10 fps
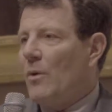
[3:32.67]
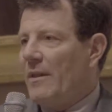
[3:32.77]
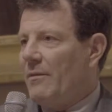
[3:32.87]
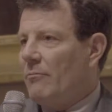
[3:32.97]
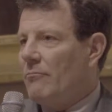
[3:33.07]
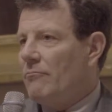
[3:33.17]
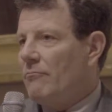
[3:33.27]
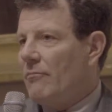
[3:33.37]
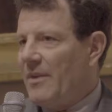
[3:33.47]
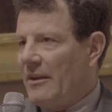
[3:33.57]
one
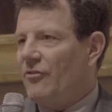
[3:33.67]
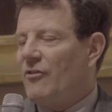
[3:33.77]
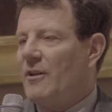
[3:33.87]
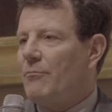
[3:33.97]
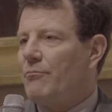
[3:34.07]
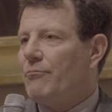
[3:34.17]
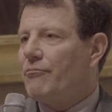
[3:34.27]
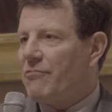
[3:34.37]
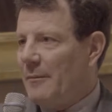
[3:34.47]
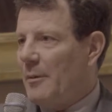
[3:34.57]
thinks that
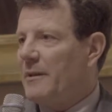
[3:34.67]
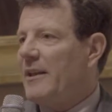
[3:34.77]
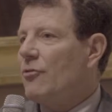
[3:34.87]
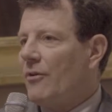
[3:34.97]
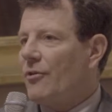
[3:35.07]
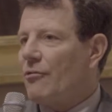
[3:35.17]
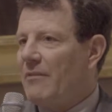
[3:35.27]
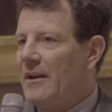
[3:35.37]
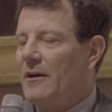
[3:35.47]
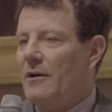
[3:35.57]
probably North
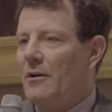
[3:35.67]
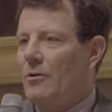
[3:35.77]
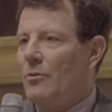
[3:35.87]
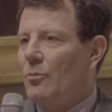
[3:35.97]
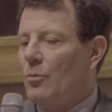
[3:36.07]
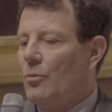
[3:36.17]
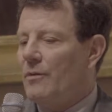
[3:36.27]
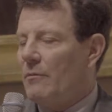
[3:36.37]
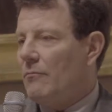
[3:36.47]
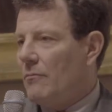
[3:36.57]
Korea
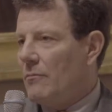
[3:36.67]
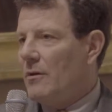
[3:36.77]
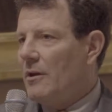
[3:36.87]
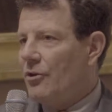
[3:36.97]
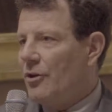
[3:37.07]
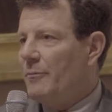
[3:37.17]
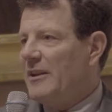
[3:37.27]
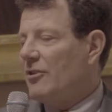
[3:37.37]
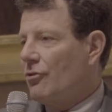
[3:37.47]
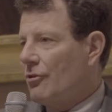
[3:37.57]
it could
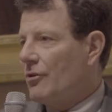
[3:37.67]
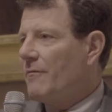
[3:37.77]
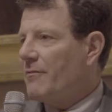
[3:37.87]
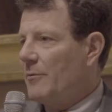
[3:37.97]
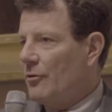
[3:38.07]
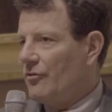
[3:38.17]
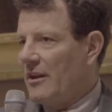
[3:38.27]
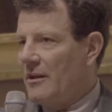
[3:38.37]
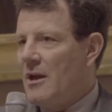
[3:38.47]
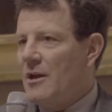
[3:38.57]
be deterred from
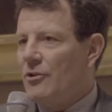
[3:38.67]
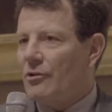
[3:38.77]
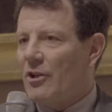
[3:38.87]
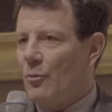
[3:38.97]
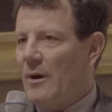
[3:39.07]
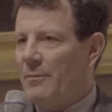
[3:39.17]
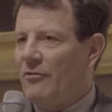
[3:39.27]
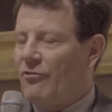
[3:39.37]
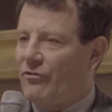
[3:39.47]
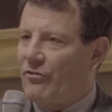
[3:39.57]
using nuclear
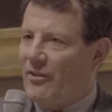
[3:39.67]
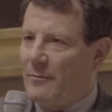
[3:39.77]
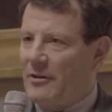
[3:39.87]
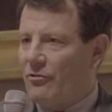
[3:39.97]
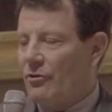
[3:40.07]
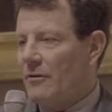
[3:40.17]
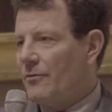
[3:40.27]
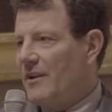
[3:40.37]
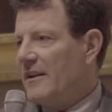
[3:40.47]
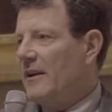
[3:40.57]
weapons, just as they've been deterred
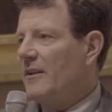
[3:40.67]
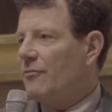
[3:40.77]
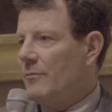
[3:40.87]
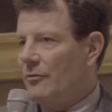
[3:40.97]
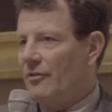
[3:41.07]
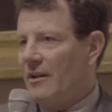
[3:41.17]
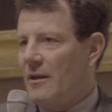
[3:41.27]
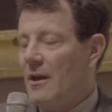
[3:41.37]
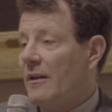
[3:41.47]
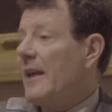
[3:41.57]
for decades from
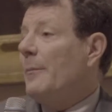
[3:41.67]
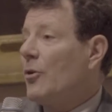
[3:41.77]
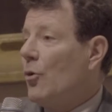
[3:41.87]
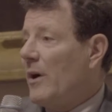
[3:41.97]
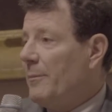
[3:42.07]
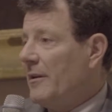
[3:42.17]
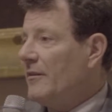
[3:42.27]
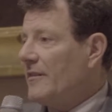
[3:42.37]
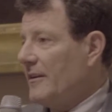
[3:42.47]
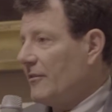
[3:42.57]
using chemical
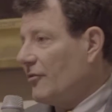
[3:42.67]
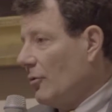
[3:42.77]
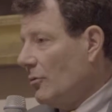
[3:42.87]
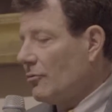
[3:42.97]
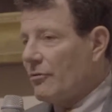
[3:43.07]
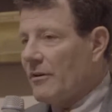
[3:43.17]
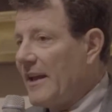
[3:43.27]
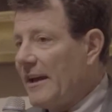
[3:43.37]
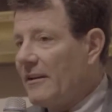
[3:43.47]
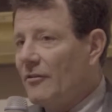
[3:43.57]
weapons against Seoul or
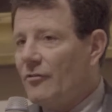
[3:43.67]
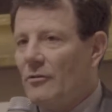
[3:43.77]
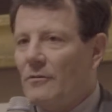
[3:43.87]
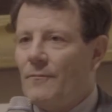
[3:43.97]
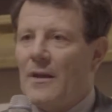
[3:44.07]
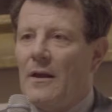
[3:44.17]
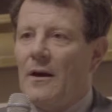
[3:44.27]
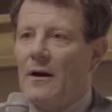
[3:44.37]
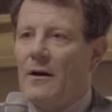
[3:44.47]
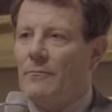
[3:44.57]
attacking Seoul.
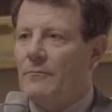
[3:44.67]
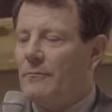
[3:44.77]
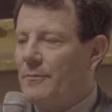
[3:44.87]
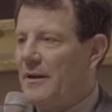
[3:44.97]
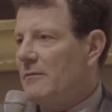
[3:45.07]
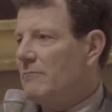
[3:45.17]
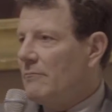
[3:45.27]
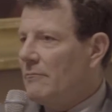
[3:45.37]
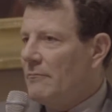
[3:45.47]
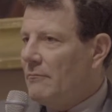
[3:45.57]
Um, but
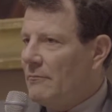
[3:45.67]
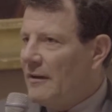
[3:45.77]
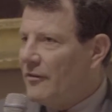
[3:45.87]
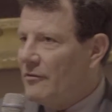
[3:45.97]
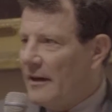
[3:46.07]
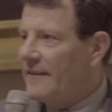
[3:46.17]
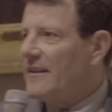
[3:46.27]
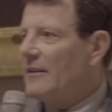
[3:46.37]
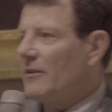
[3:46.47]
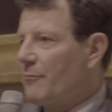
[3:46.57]
it's an
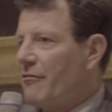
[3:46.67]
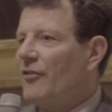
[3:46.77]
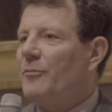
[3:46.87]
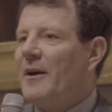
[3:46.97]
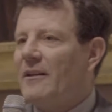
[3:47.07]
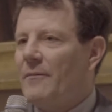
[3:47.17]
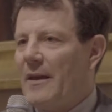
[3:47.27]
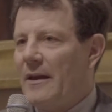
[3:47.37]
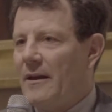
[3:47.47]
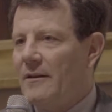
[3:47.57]
unsettling prospect,
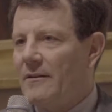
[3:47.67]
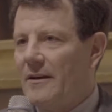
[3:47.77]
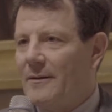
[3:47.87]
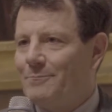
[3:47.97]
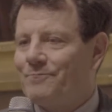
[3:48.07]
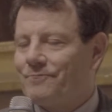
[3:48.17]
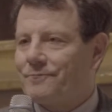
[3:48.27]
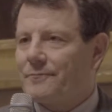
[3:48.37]
and um,